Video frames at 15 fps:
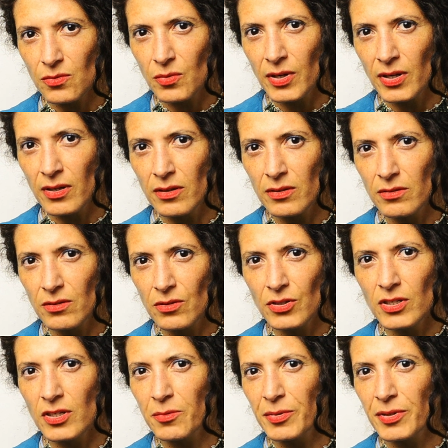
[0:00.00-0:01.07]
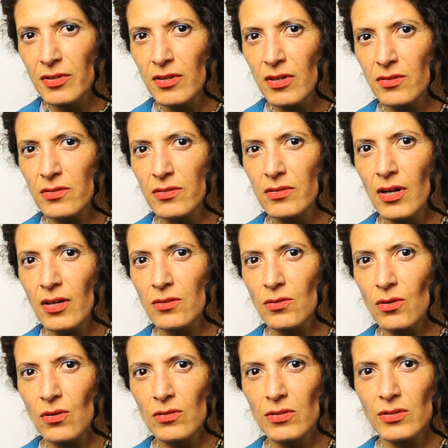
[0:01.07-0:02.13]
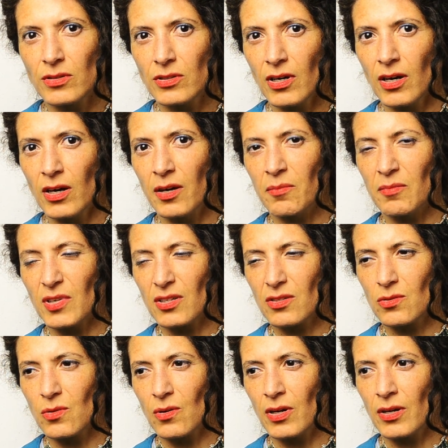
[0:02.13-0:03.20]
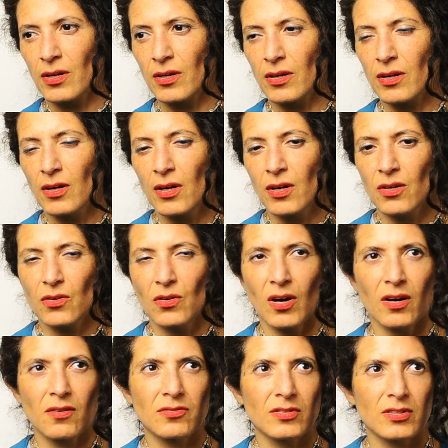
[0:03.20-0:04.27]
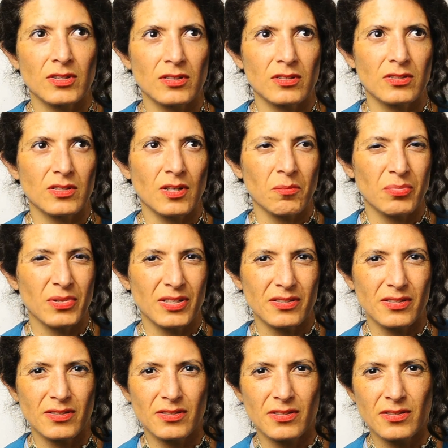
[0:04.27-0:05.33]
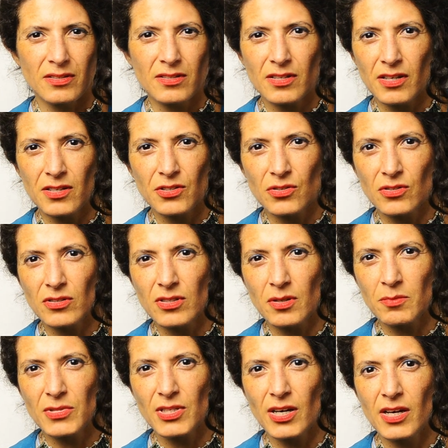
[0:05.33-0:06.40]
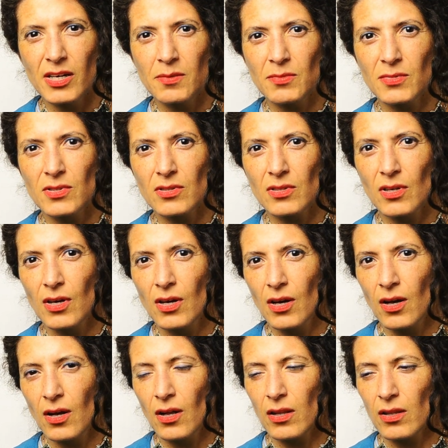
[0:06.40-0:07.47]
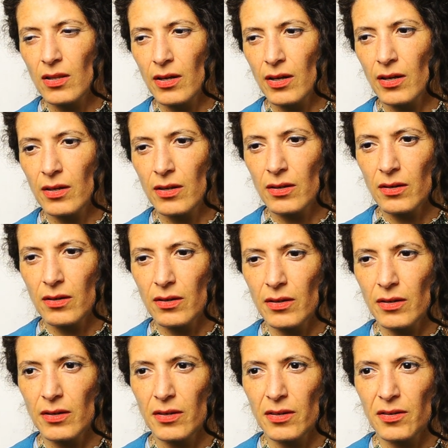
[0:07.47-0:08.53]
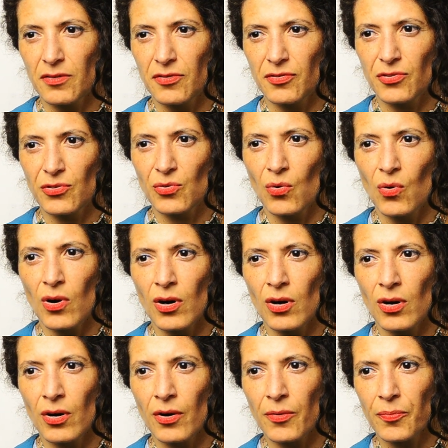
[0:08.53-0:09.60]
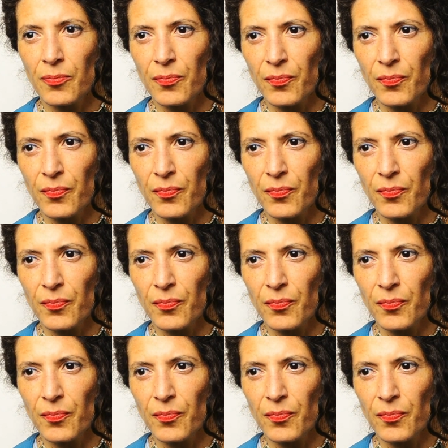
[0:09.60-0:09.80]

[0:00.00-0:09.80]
way. Your inner being does that all the time. That's why you have this unpleasant sensation sometimes, like if you are